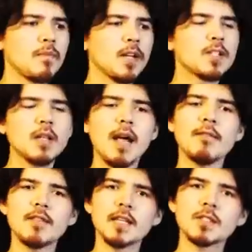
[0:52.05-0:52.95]
there's a lot
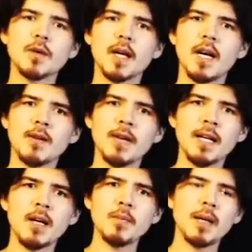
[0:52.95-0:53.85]
of things going on
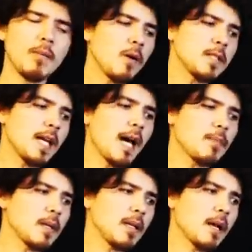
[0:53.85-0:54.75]
right now, but I'm always
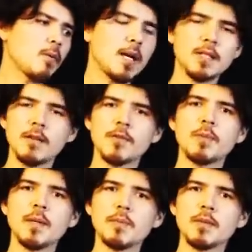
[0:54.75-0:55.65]
happy to like watch over
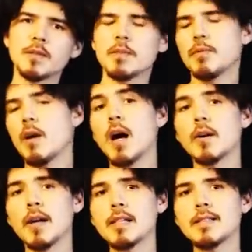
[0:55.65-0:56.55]
people's
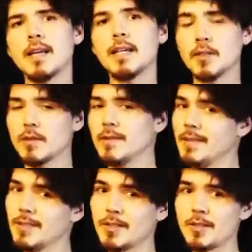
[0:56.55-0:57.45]
progress. I
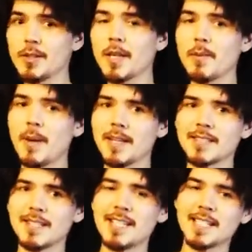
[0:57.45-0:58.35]
do keep in mind it's
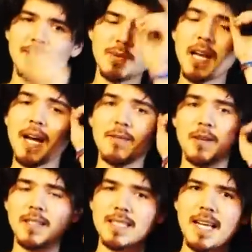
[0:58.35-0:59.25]
going to take some time
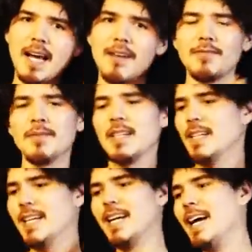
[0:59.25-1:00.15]
though, because I have,
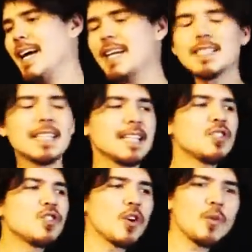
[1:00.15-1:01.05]
it is
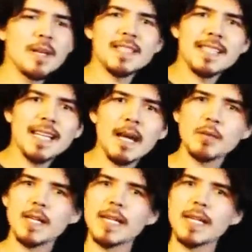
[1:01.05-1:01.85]
getting so busy, and I'm trying